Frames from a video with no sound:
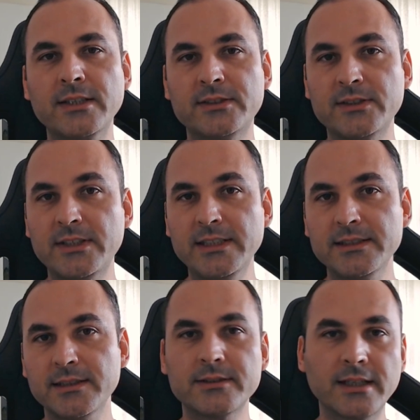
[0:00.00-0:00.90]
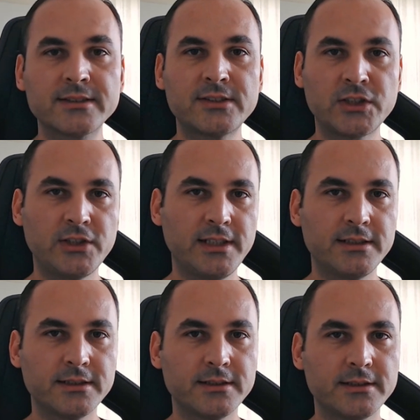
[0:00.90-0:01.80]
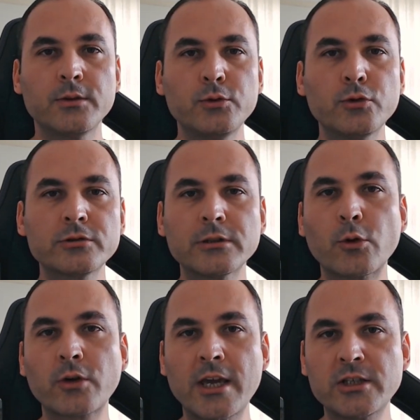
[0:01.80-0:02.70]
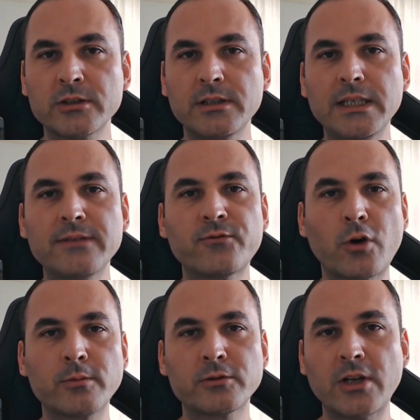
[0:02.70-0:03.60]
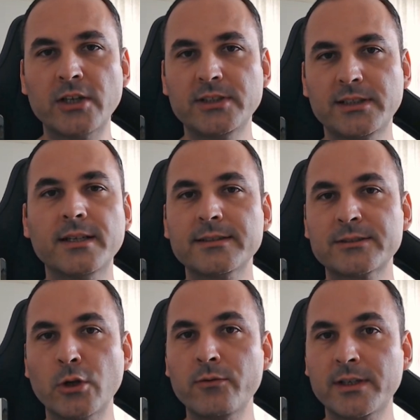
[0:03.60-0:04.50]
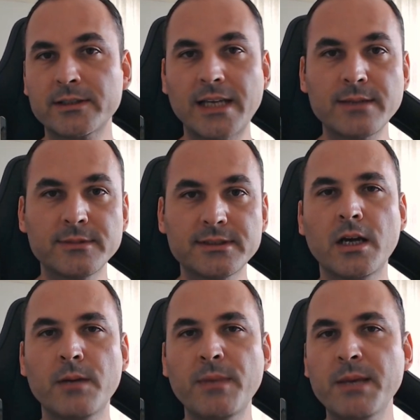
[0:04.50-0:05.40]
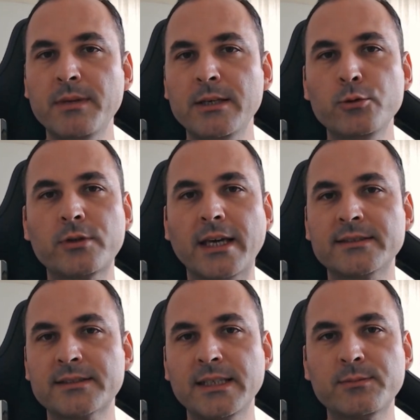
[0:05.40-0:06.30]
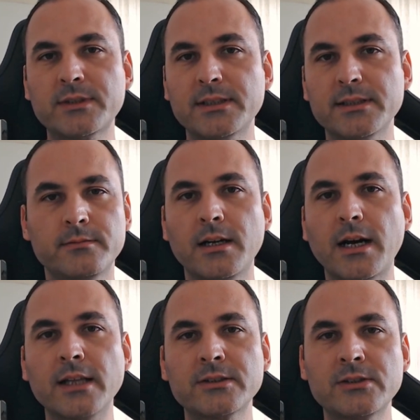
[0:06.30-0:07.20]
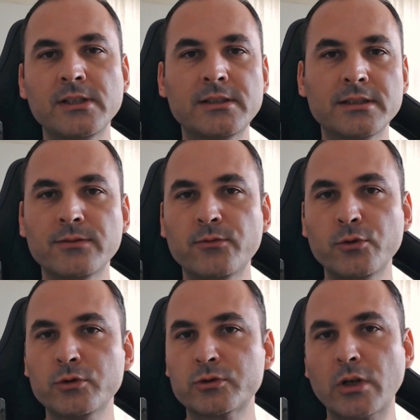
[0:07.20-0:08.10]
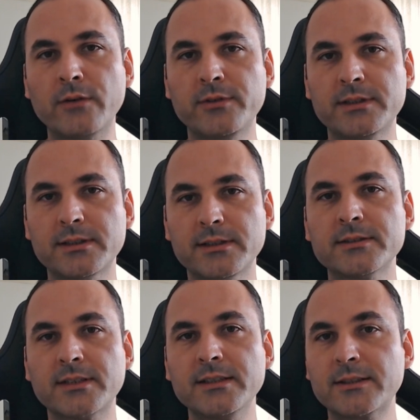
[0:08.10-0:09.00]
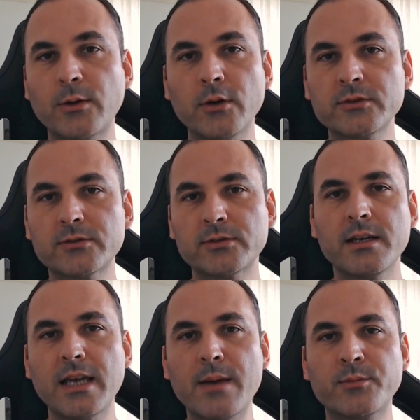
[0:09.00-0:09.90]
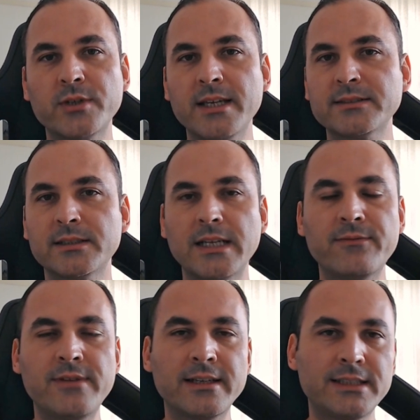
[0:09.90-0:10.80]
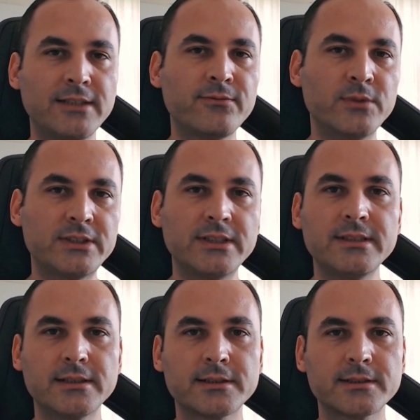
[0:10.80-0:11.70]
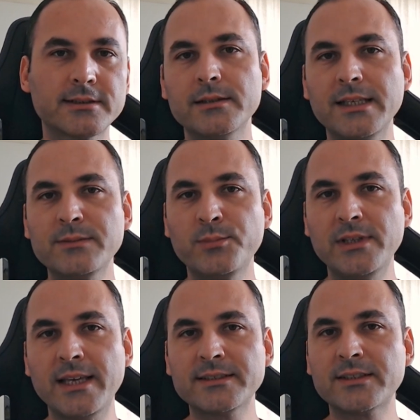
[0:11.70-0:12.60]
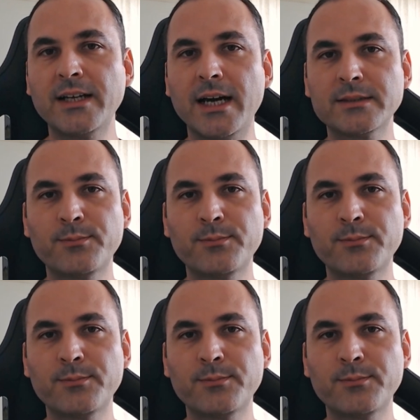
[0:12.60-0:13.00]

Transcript: skin, not screen. Use location-informed logic. Snowy climate, maybe you can skip the untreated wood soffit. Sunny coasts, embrace reflective materials. Let blaze guide